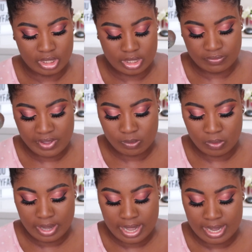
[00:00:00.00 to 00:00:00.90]
It's
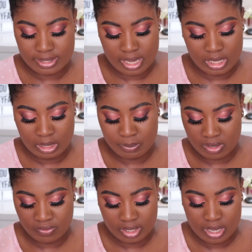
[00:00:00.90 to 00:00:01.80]
available at any
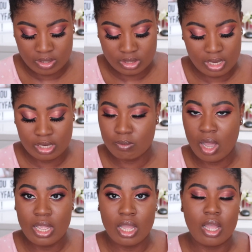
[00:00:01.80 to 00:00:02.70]
Benefit counter at
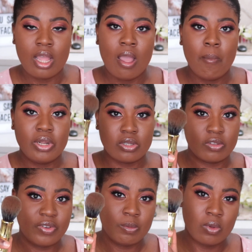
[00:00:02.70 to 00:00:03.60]
Myer, but it's also
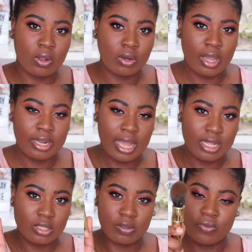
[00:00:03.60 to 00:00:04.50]
available online
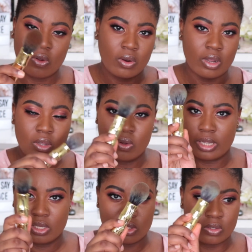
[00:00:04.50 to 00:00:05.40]
at Sephora or
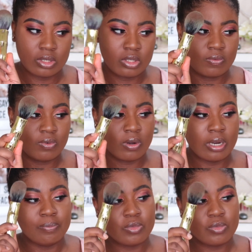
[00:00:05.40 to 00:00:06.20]
in store at Sephora.